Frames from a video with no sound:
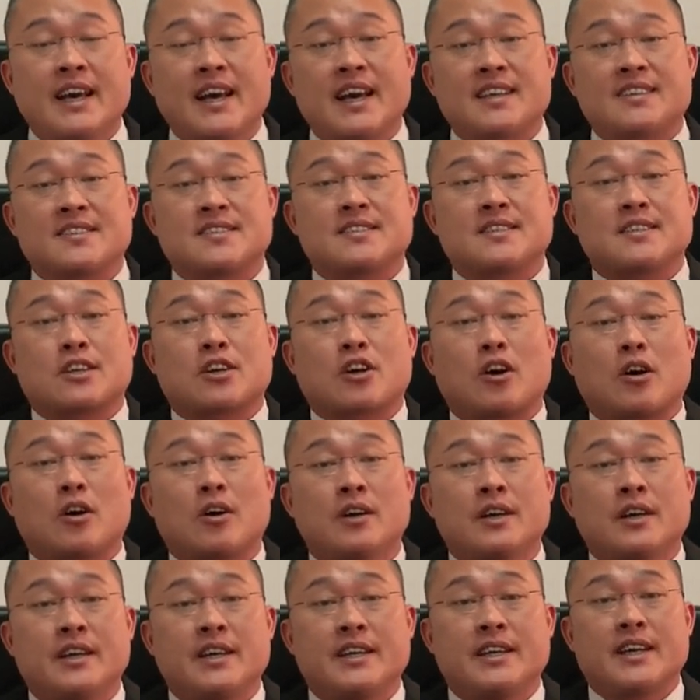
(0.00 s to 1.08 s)
in
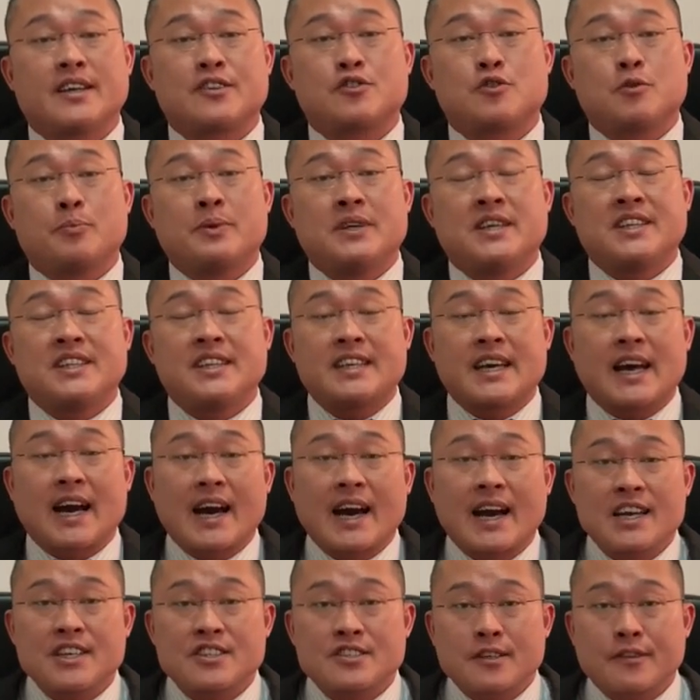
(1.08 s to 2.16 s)
the
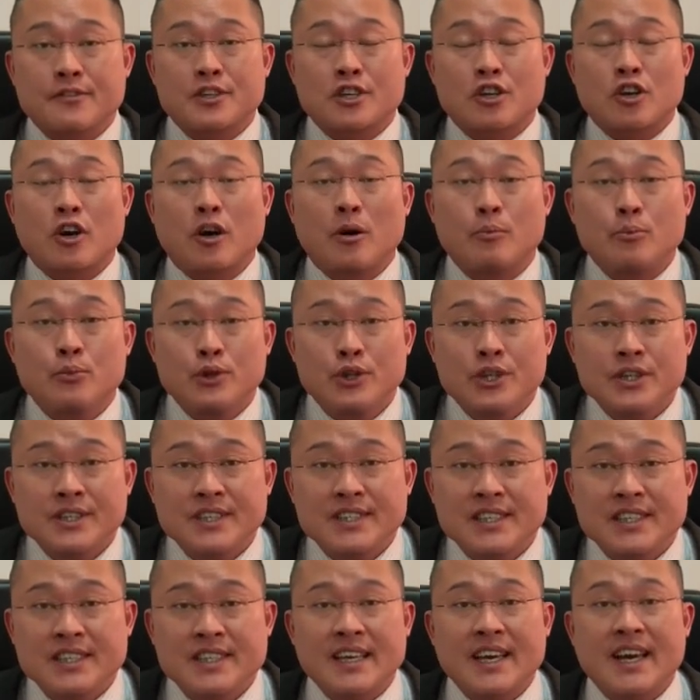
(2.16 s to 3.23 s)
eyes of the
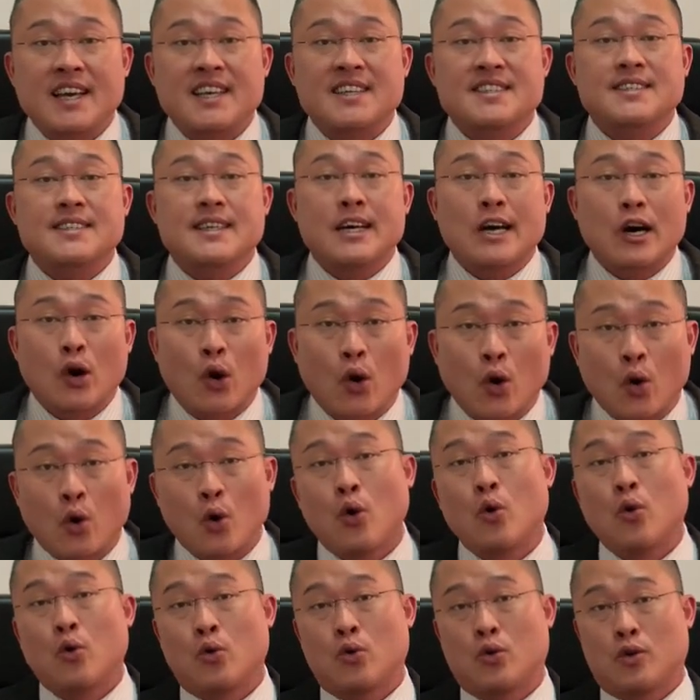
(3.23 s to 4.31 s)
community as a
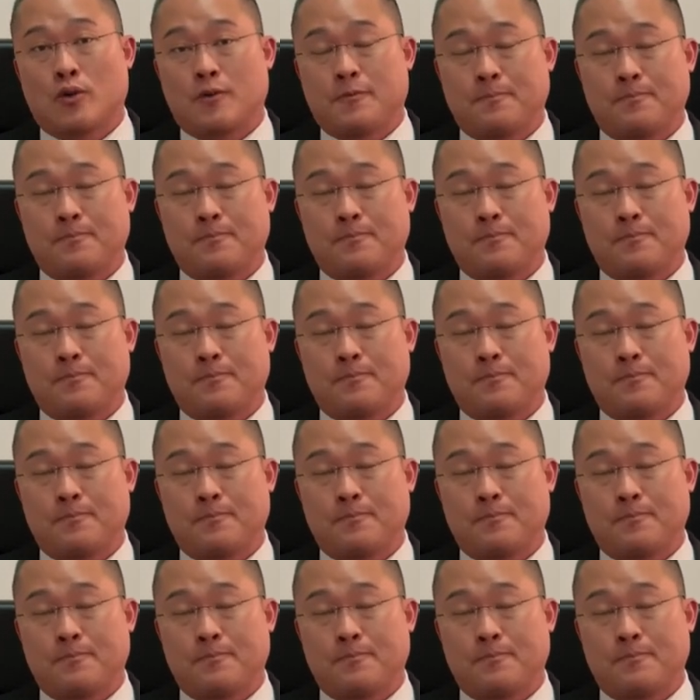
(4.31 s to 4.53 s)
whole.